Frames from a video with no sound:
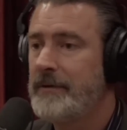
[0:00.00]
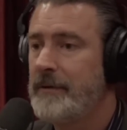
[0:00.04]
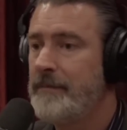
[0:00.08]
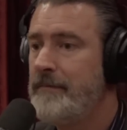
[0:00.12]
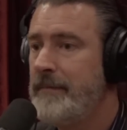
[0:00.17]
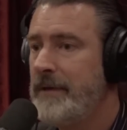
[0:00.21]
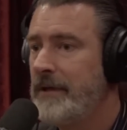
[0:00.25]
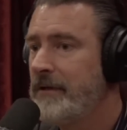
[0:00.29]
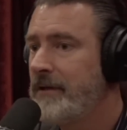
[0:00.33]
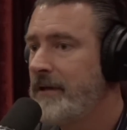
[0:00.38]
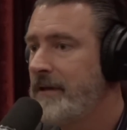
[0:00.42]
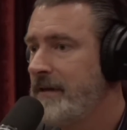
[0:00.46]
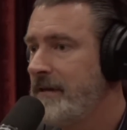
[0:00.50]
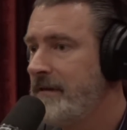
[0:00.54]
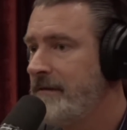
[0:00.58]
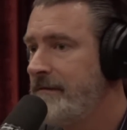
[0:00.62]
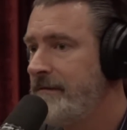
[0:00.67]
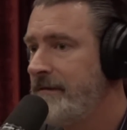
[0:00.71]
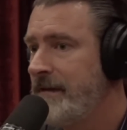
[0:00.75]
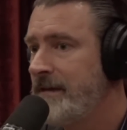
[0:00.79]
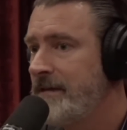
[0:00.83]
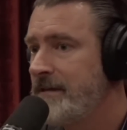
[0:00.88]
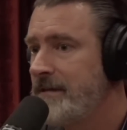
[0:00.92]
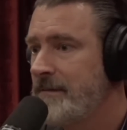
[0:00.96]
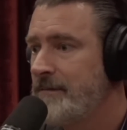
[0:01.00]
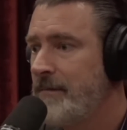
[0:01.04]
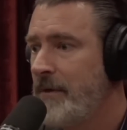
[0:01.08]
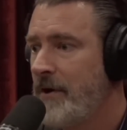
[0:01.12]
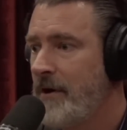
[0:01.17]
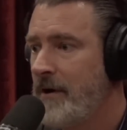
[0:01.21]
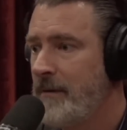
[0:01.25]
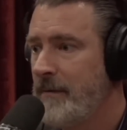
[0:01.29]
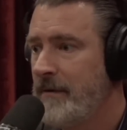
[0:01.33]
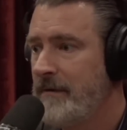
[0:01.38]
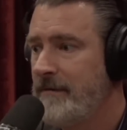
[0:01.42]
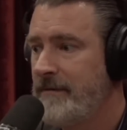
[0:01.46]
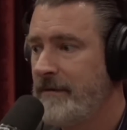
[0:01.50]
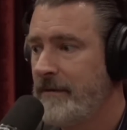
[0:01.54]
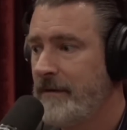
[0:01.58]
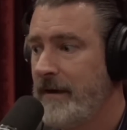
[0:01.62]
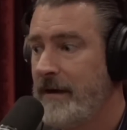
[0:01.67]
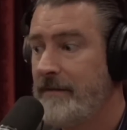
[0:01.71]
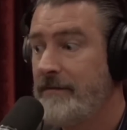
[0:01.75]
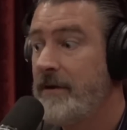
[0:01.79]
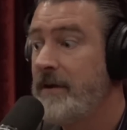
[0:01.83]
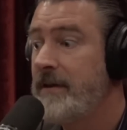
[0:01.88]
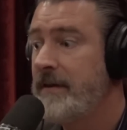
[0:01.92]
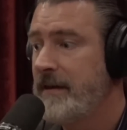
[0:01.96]
to milk the Defense Department for
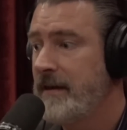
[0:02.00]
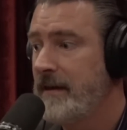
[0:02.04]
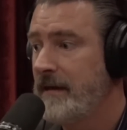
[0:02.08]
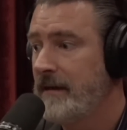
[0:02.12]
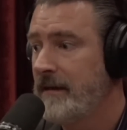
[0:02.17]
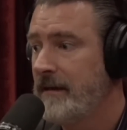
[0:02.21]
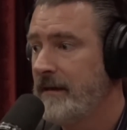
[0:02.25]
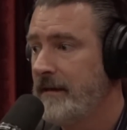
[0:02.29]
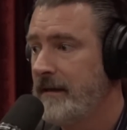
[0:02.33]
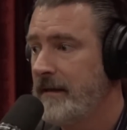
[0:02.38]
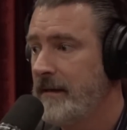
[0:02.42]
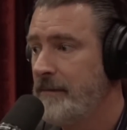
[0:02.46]
everything.